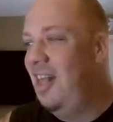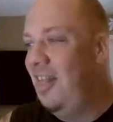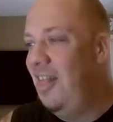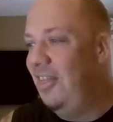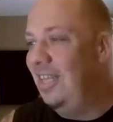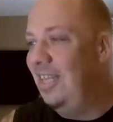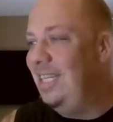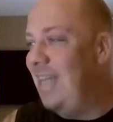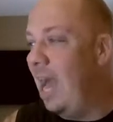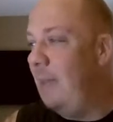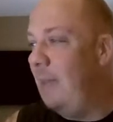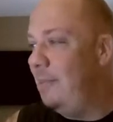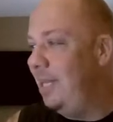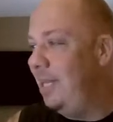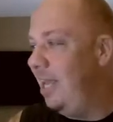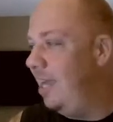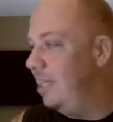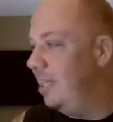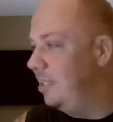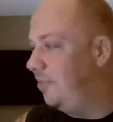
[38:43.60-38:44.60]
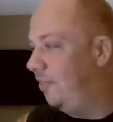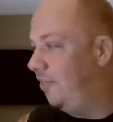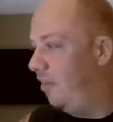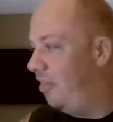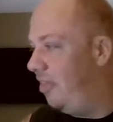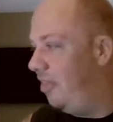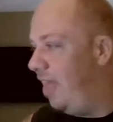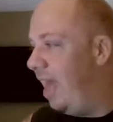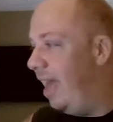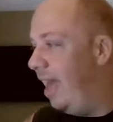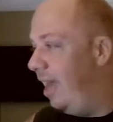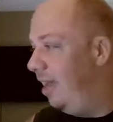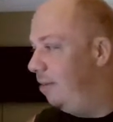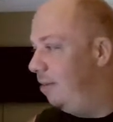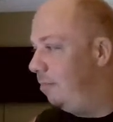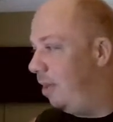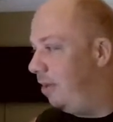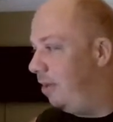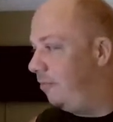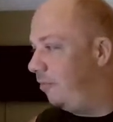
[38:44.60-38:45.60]
diamond hands for that,
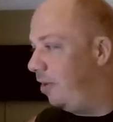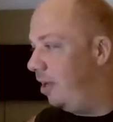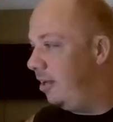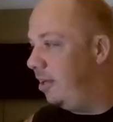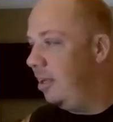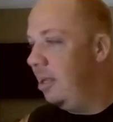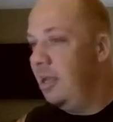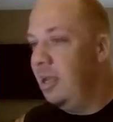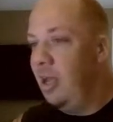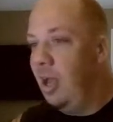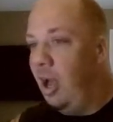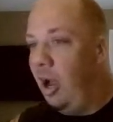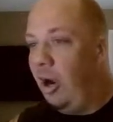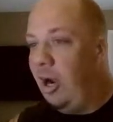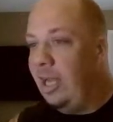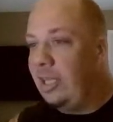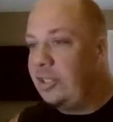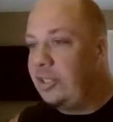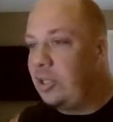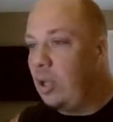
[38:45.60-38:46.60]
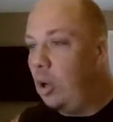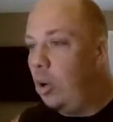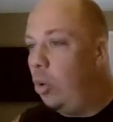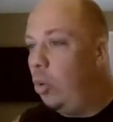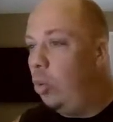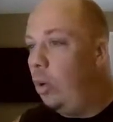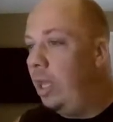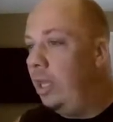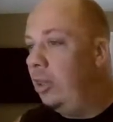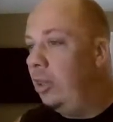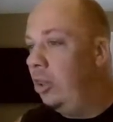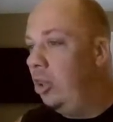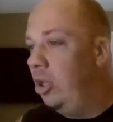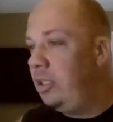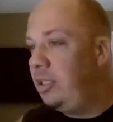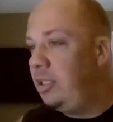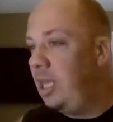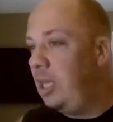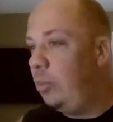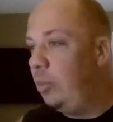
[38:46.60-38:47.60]
my friend. All right, so it
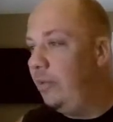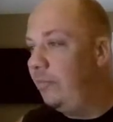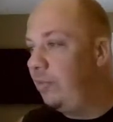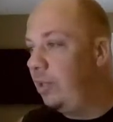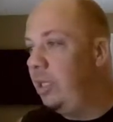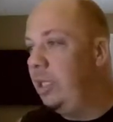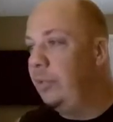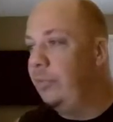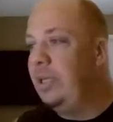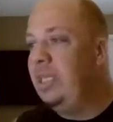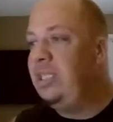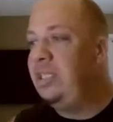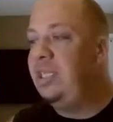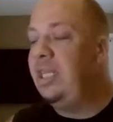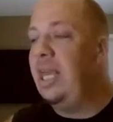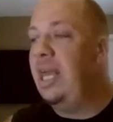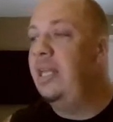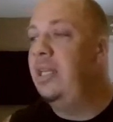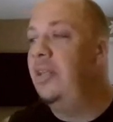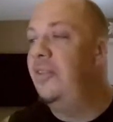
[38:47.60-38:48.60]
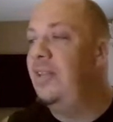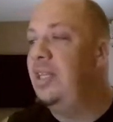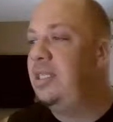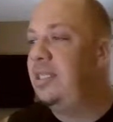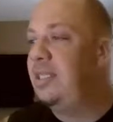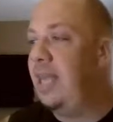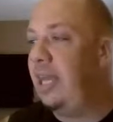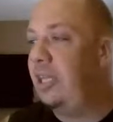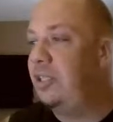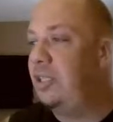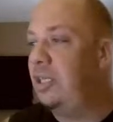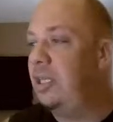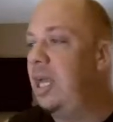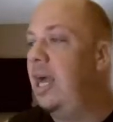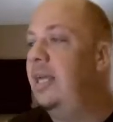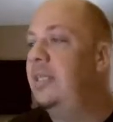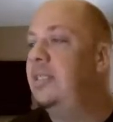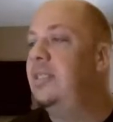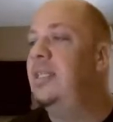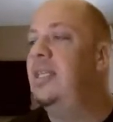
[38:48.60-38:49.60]
looks like we've really reached the end of this section,
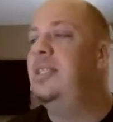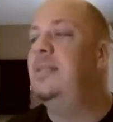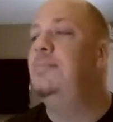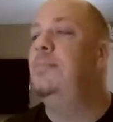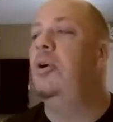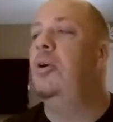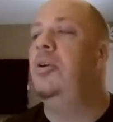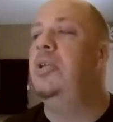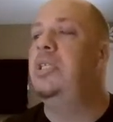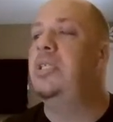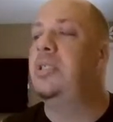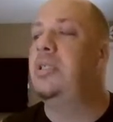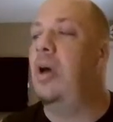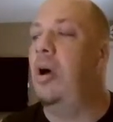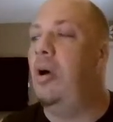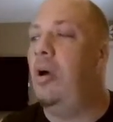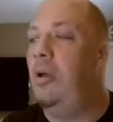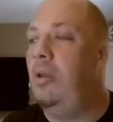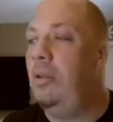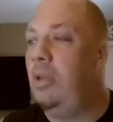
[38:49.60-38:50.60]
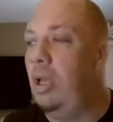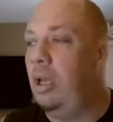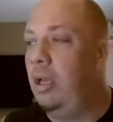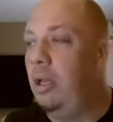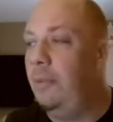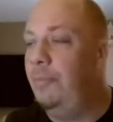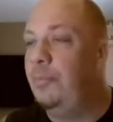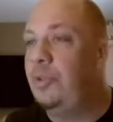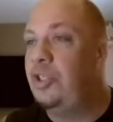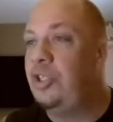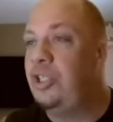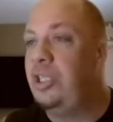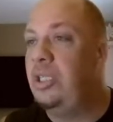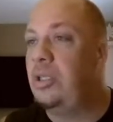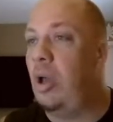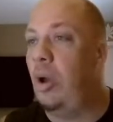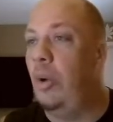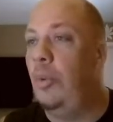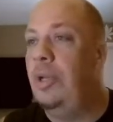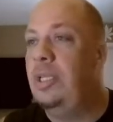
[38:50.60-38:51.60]
guys. This Murray Stahl, she's
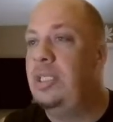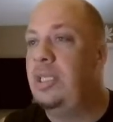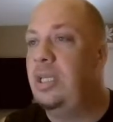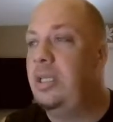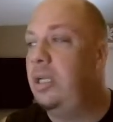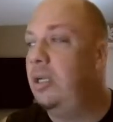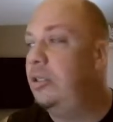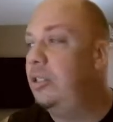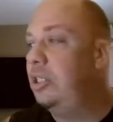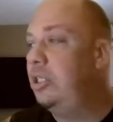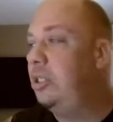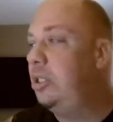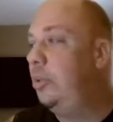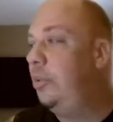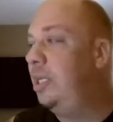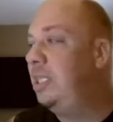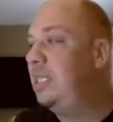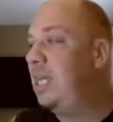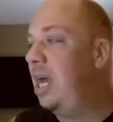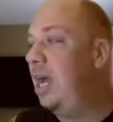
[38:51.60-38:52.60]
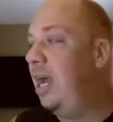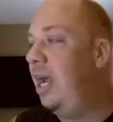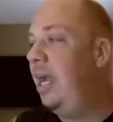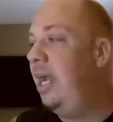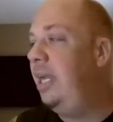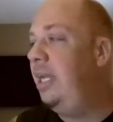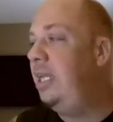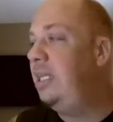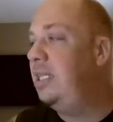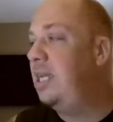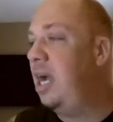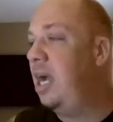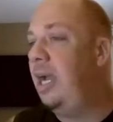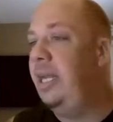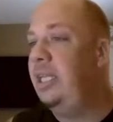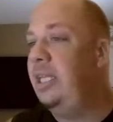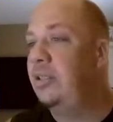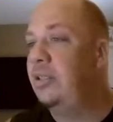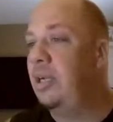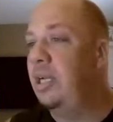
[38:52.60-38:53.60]
always in here just doing tiny,
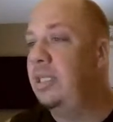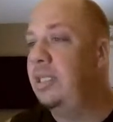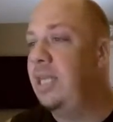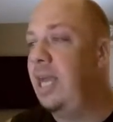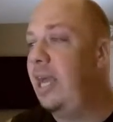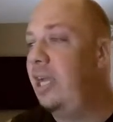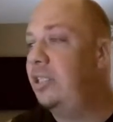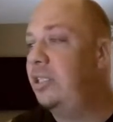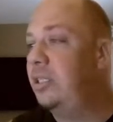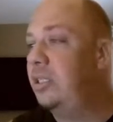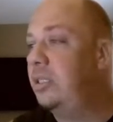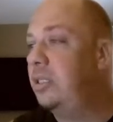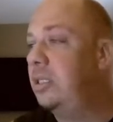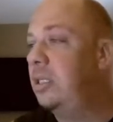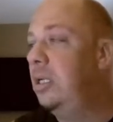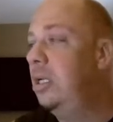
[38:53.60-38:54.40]
tiny transactions.